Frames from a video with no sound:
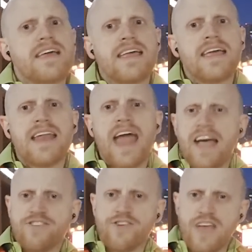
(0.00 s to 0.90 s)
it
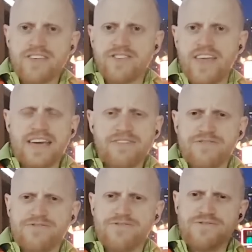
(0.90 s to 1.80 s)
has, so it has like
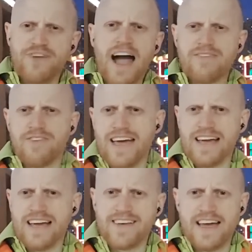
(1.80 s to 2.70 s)
five
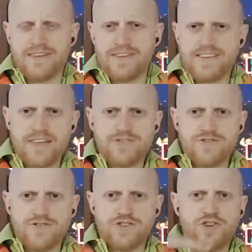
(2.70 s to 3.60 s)
legs kind of. It's
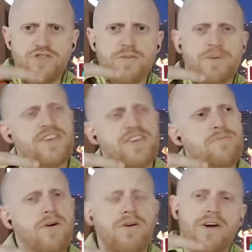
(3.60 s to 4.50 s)
got the two for Mesquite
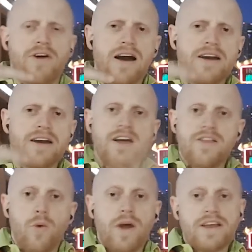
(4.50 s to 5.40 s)
Boulevard,
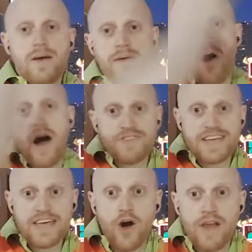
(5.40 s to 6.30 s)
the one coming off to
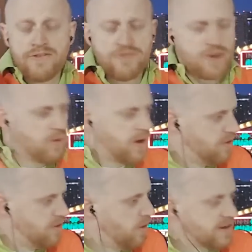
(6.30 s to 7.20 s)
get on the freeway,
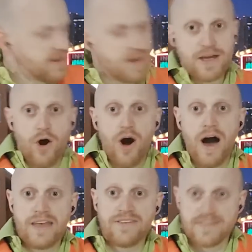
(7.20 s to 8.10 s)
the one coming
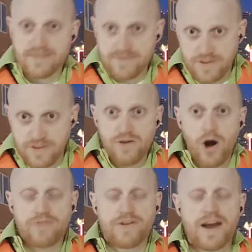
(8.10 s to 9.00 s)
on to, for the
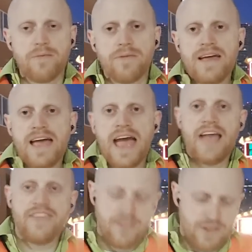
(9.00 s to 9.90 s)
off ramp,
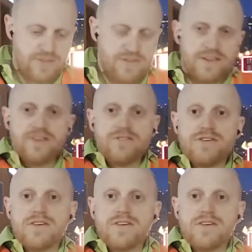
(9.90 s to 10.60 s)
and then the, the